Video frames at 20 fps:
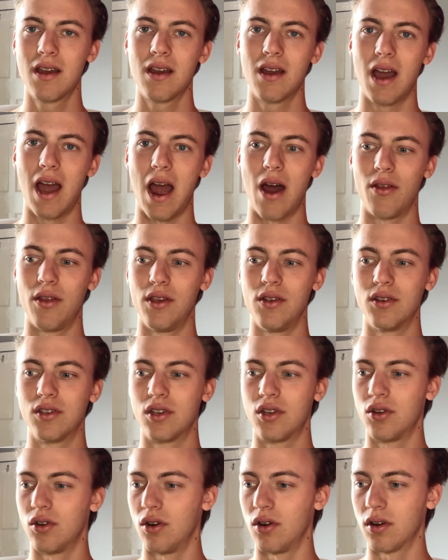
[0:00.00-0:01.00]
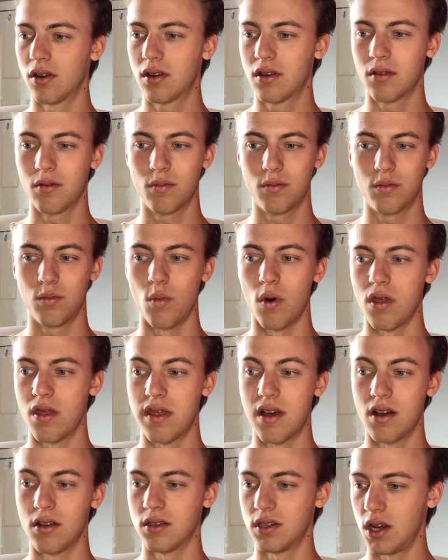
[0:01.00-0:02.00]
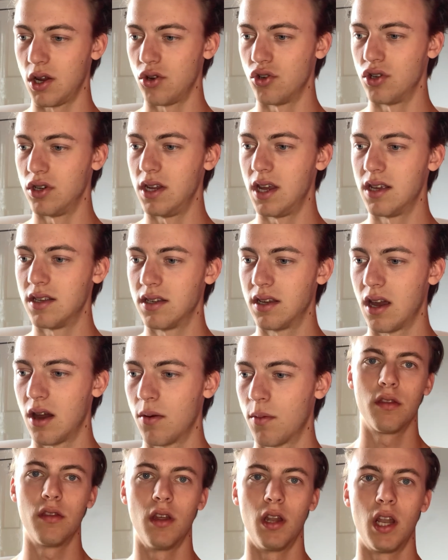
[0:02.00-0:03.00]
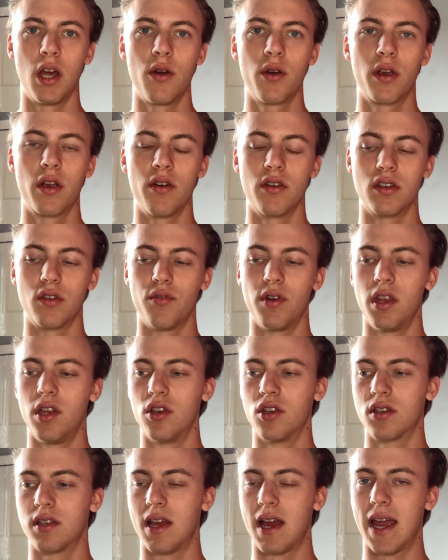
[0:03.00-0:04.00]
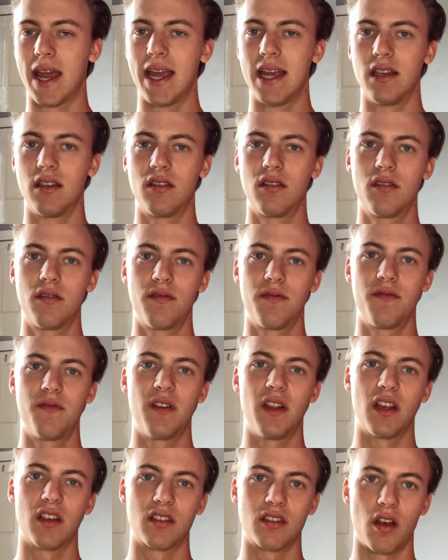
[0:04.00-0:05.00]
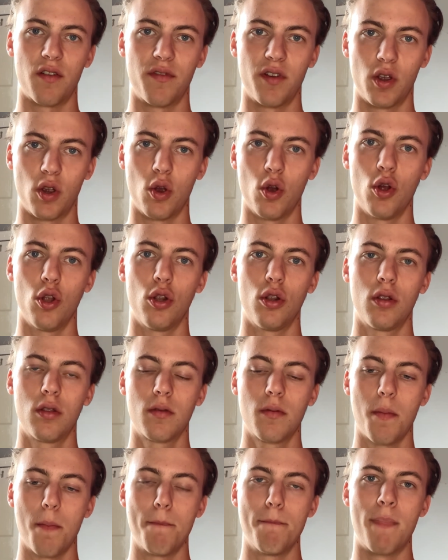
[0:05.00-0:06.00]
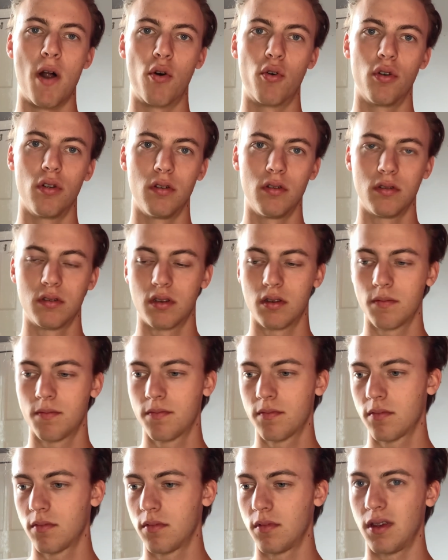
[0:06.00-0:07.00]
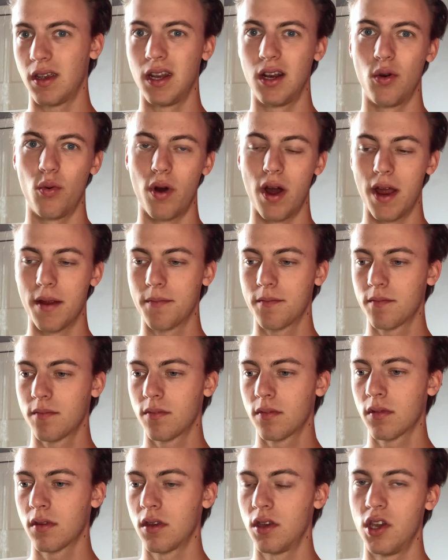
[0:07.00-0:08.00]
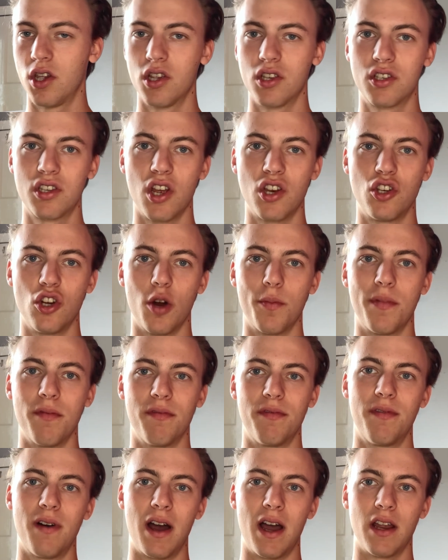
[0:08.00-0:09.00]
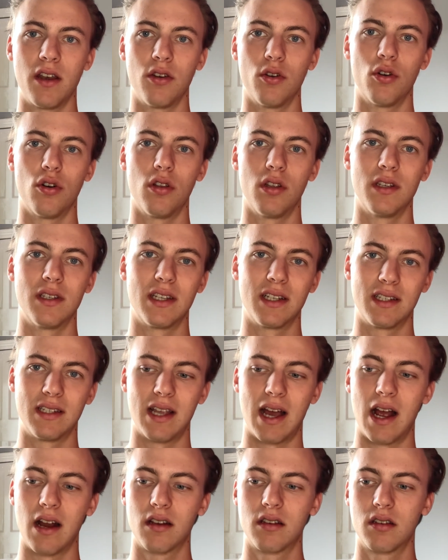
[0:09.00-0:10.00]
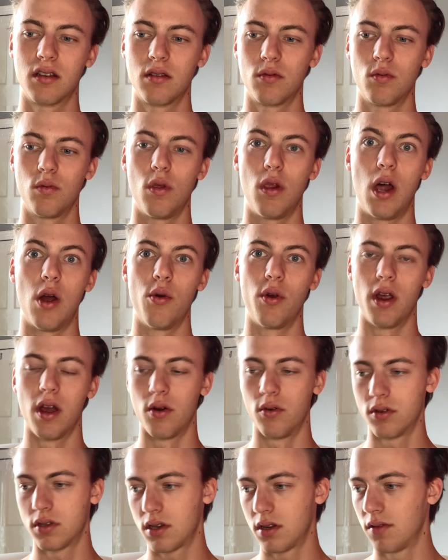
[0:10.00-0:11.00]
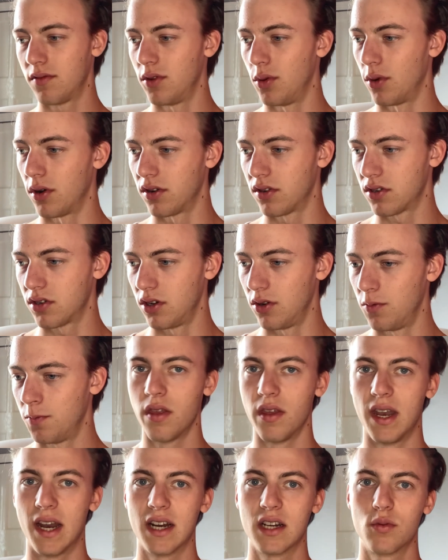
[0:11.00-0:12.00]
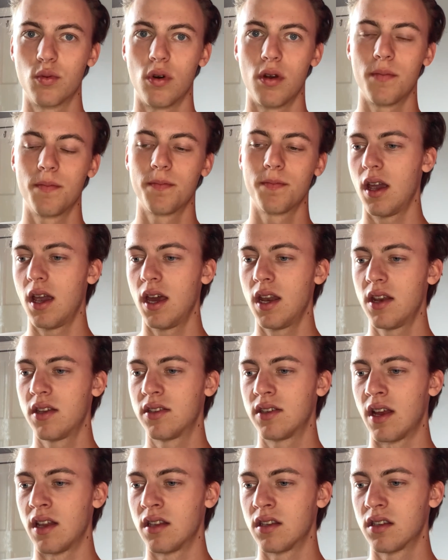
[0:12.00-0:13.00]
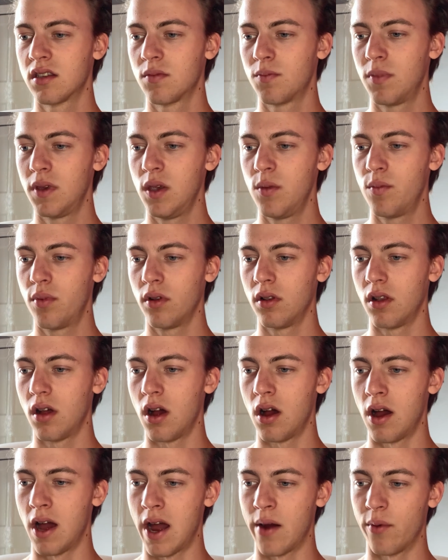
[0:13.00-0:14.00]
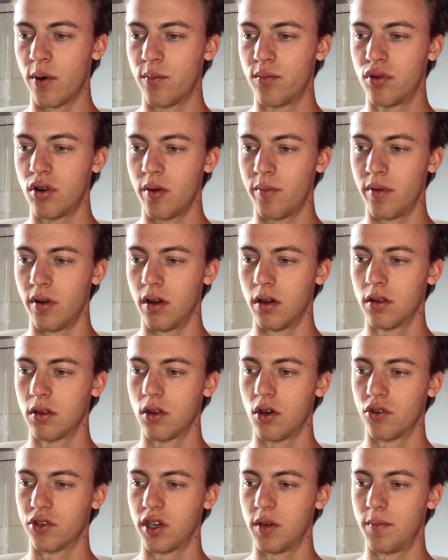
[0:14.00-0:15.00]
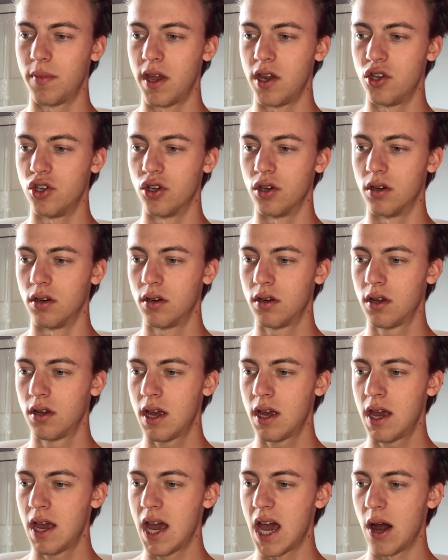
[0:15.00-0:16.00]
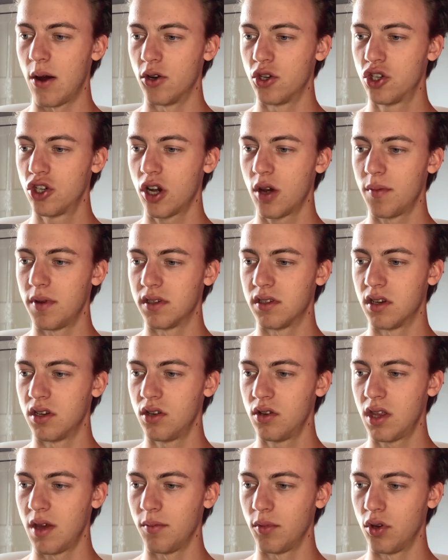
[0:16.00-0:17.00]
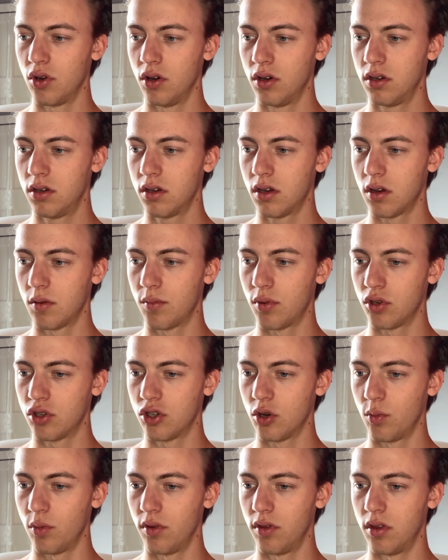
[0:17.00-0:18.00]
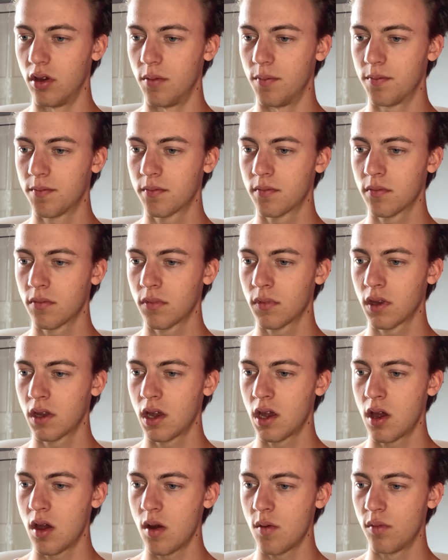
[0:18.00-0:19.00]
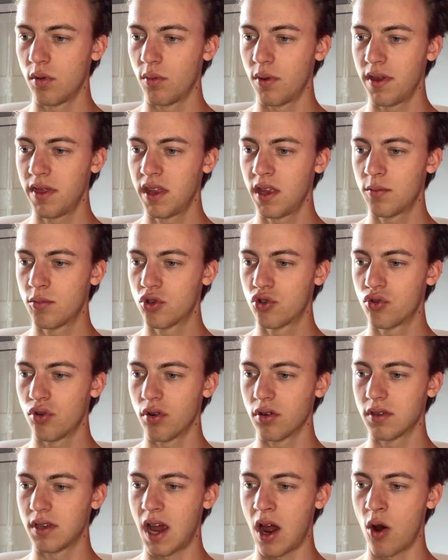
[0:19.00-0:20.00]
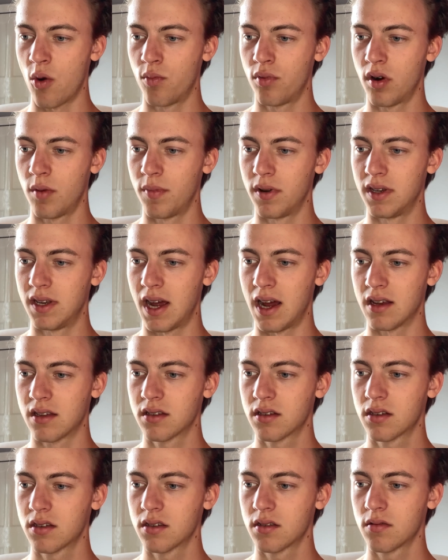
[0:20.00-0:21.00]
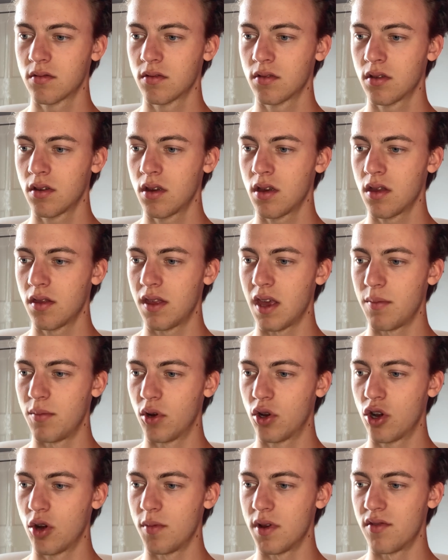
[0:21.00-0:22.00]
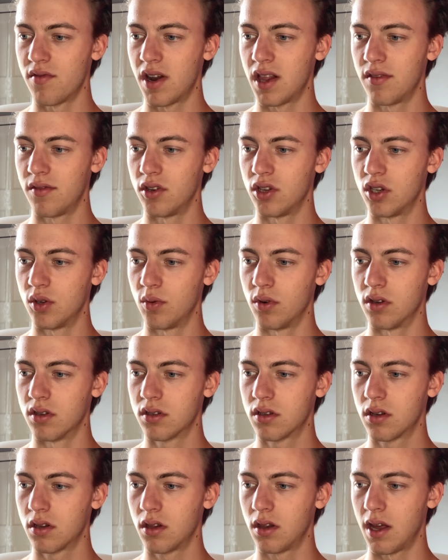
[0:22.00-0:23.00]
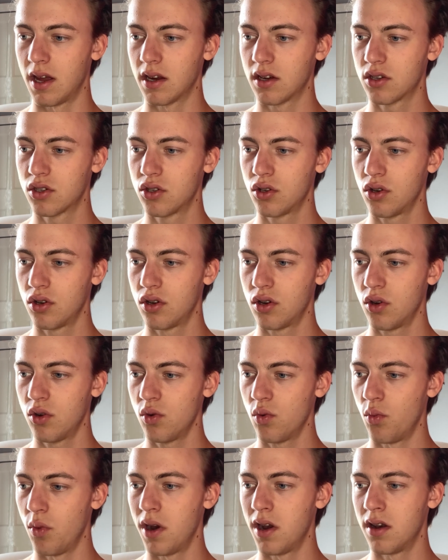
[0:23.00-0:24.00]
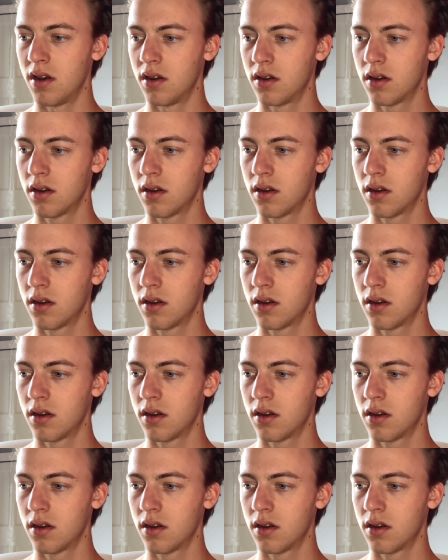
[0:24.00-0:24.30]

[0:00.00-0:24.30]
how they used to talk 1,800 years ago. The logos are really just like his philosophical morals, in a way. You can search it up and find all his exact logos if you want to. The next one. In a sense, people are our proper occupation. Our job is to do them good and put up with them. But when they obstruct our proper tasks, they become irrelevant to us, like sun, wind,